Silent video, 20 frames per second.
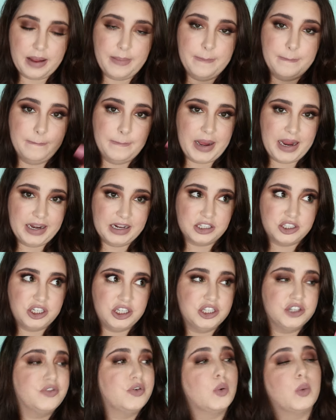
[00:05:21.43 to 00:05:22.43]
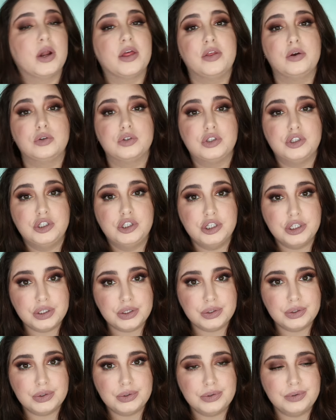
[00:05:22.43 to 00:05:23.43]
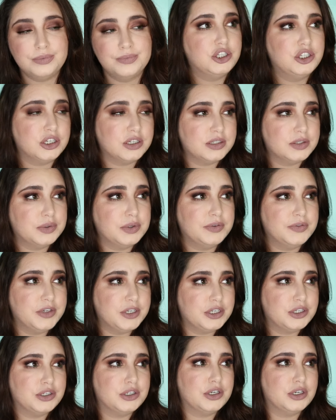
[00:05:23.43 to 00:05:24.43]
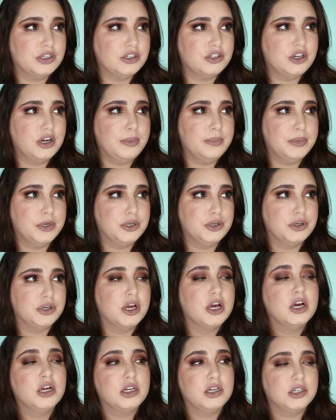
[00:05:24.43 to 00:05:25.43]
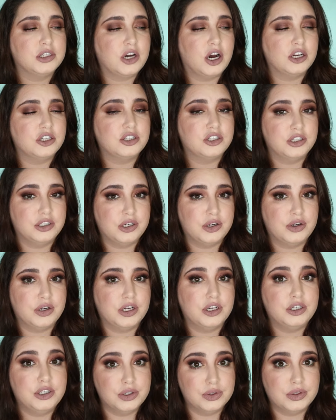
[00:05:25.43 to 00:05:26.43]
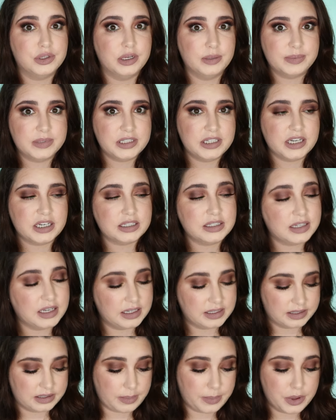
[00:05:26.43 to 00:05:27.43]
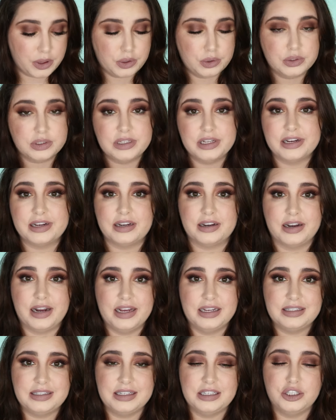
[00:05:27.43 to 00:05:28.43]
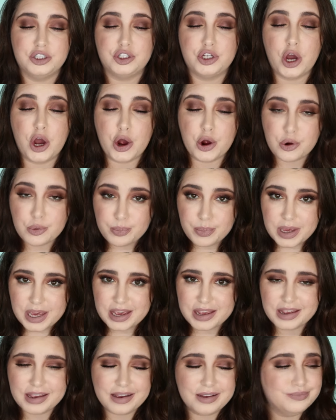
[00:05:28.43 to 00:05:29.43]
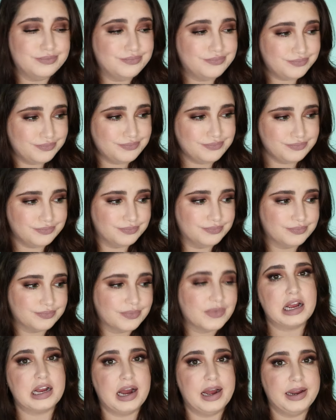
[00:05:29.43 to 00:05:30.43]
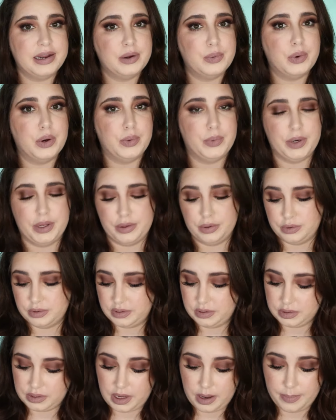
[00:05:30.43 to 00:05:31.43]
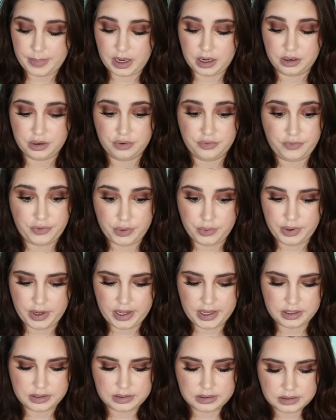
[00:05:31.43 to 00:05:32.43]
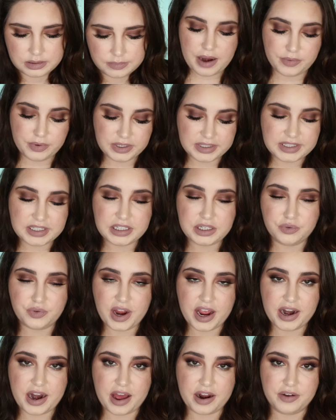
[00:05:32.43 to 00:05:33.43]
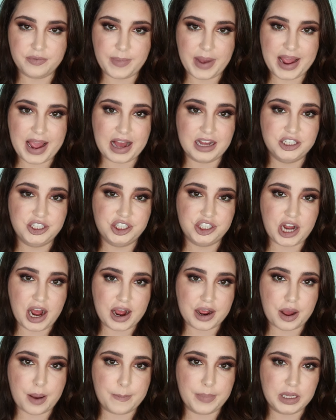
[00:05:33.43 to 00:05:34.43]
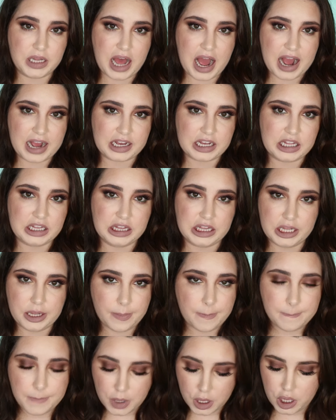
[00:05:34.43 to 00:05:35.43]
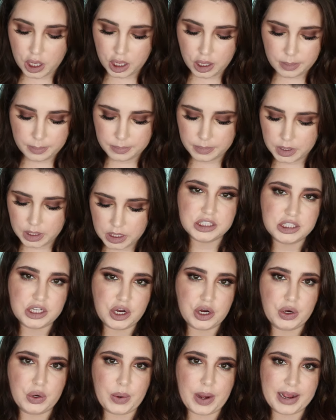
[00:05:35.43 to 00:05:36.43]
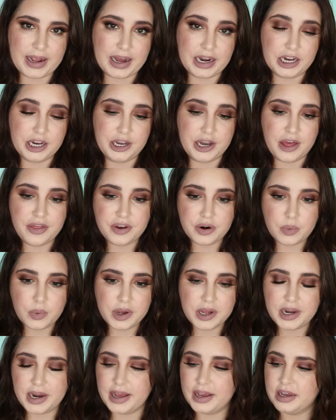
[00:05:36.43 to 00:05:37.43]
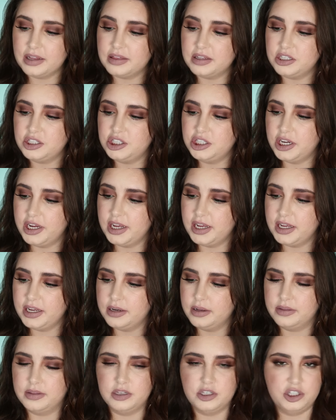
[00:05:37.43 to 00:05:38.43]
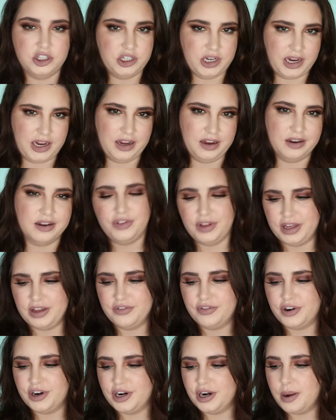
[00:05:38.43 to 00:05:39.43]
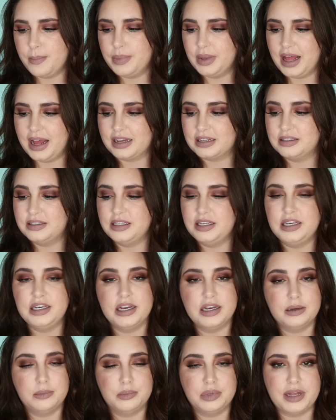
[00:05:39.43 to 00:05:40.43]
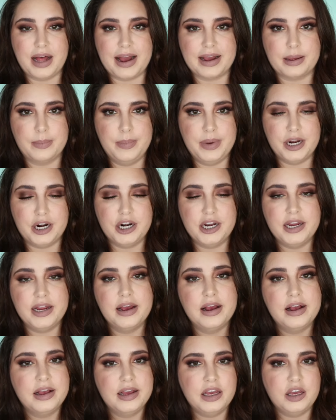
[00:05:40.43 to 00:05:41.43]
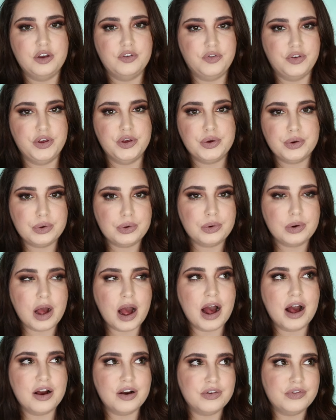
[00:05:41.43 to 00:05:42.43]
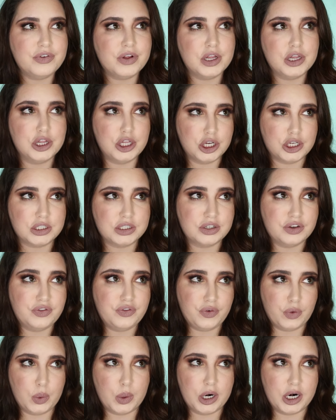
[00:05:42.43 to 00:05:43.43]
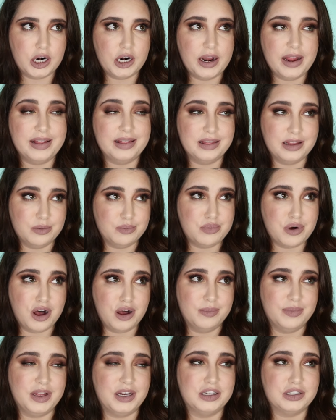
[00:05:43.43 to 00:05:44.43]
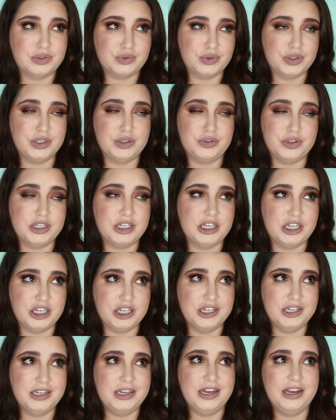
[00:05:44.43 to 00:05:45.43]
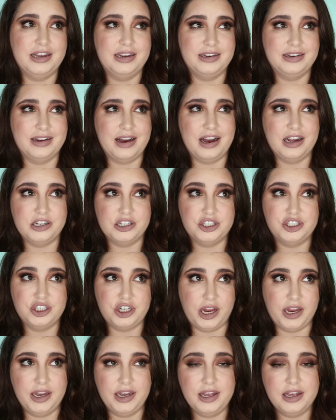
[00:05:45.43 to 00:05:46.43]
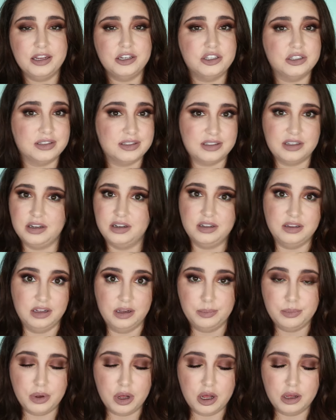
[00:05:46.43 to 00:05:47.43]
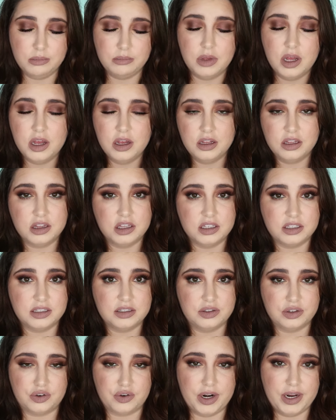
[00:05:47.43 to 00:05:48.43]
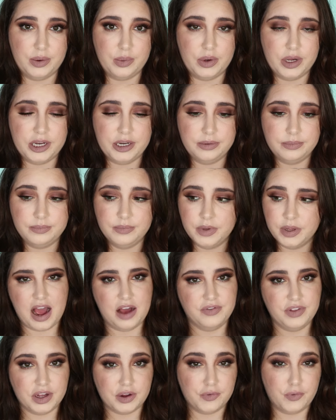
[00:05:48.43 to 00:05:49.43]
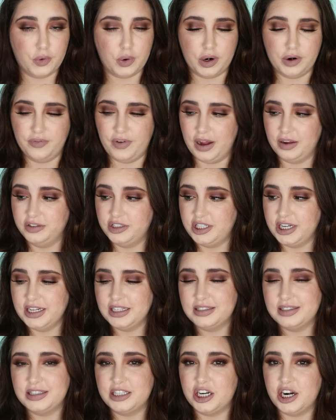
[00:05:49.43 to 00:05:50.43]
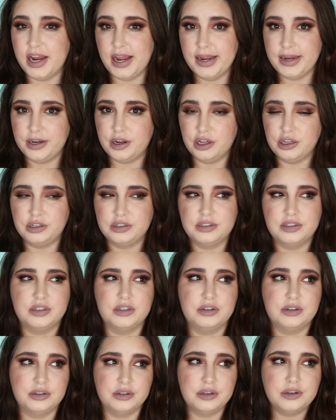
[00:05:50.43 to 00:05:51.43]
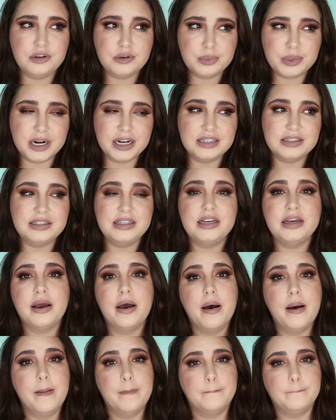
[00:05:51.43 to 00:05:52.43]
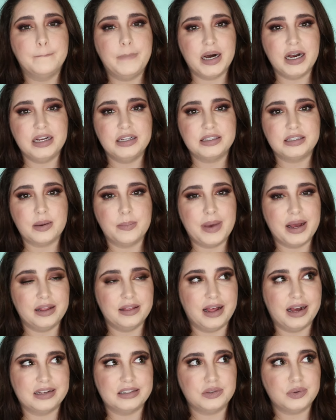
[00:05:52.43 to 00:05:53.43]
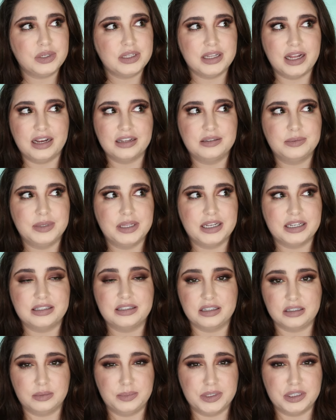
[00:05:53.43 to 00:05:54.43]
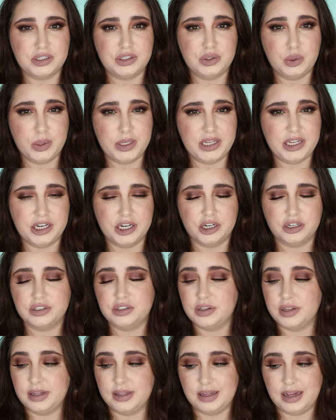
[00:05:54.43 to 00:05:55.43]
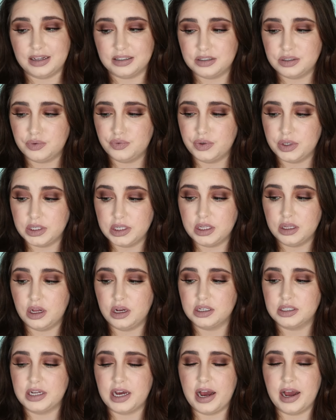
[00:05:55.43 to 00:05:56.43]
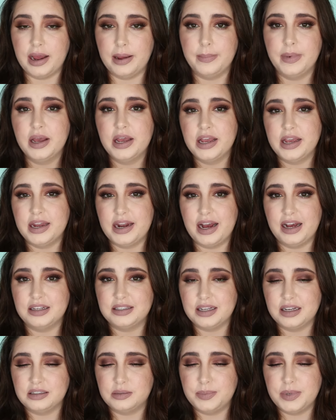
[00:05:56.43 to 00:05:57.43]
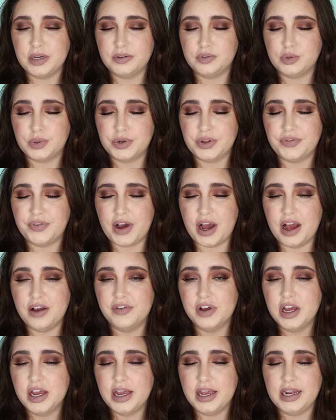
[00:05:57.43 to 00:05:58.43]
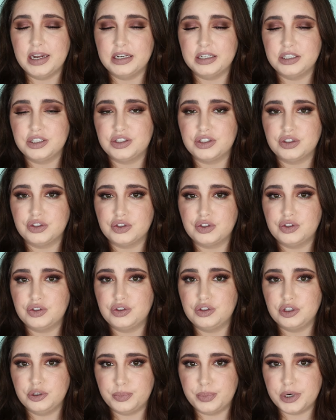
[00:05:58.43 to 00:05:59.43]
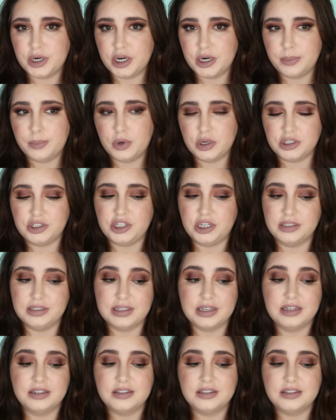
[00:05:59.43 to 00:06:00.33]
I might exchange it for one of those new, just revealed on Trend Mood, Natasha Denona nude lipsticks, because some of those look nice and taupey. Mm, I kind of want one of those to come out in a few days. I recently ran out of my Jack Black lip balm, so I got another one. I got the shade, the shade flavor, Black Tea and Blackberry. If you have looked for a lip balm that is really, really good and not shiny, just a lip balm, this is a great one. I have like four or five shades. They're eight dollars, so they're a little pricey, but my last one lasts me like six months to a year, so they last a really long time. It has S P F twenty-five, and it is super moisturizing.